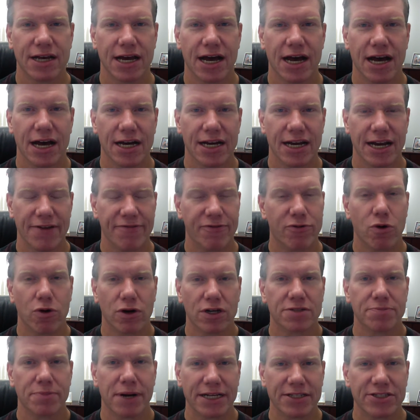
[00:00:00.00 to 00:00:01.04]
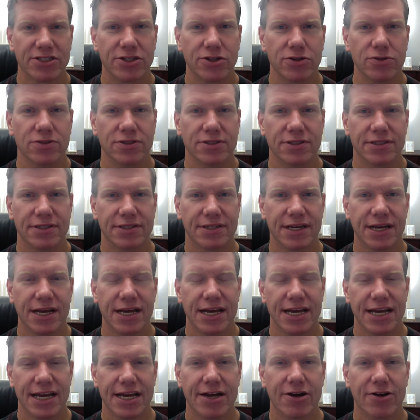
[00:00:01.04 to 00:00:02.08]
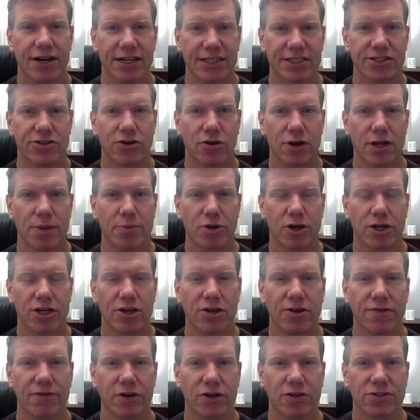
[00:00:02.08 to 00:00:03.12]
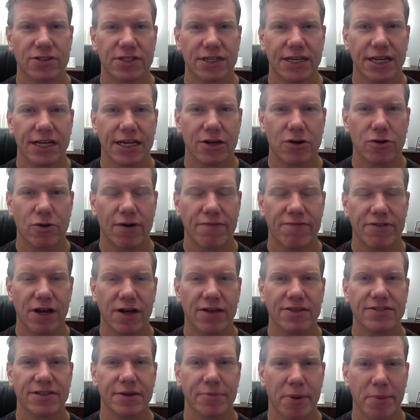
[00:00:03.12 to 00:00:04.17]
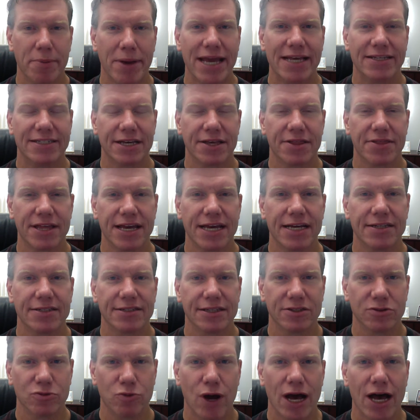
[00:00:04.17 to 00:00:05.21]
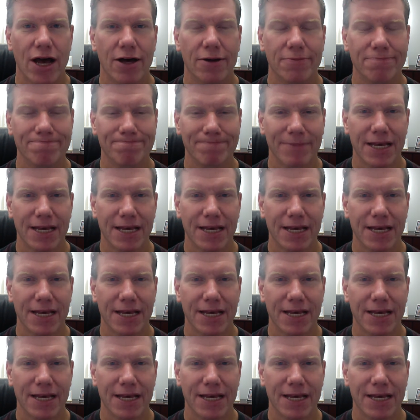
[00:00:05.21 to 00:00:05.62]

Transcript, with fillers: uh, and of course, my students here at Stony Brook University who have done some amazing things as well.